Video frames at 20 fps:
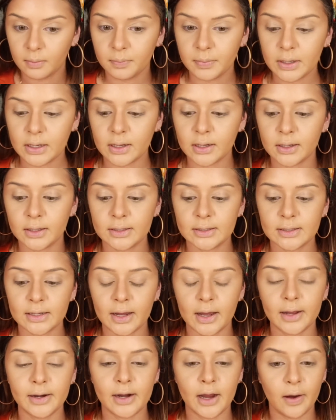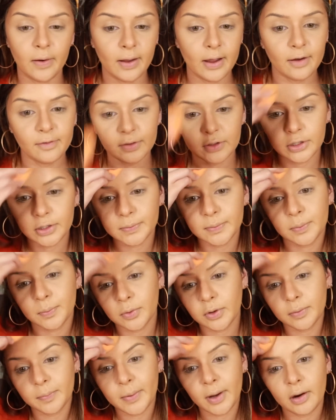because now I have a little bit
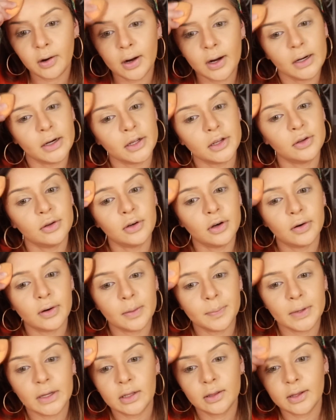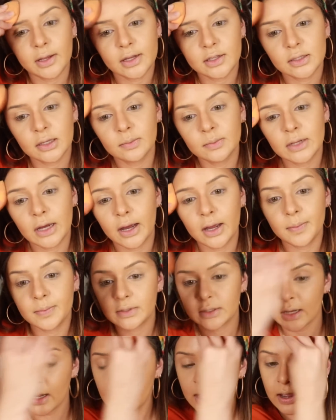more variety, you know what I mean? Like
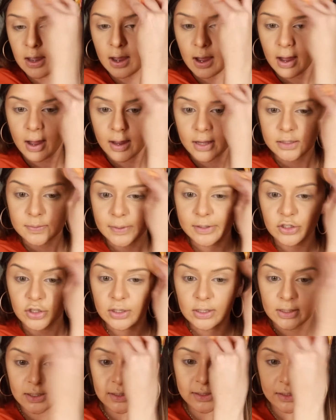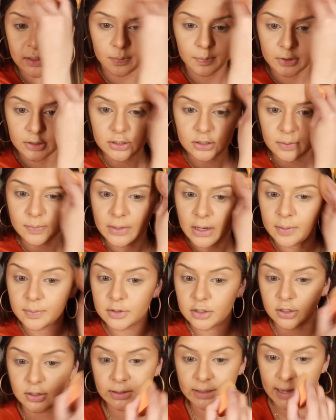sometimes especially in the summer,
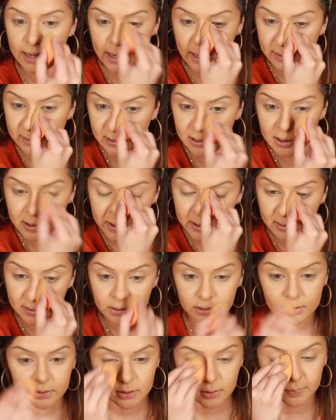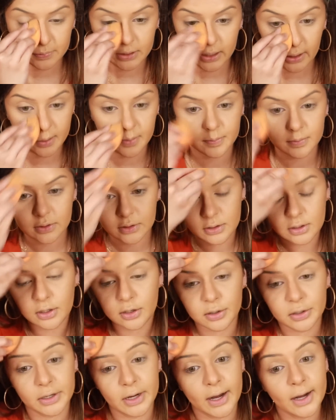sometimes you're tan, sometimes
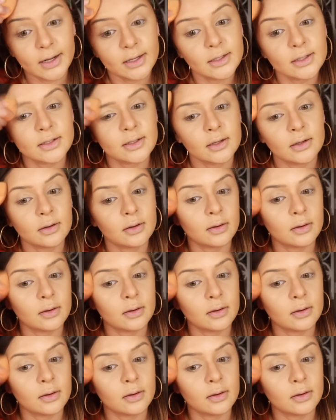you're not.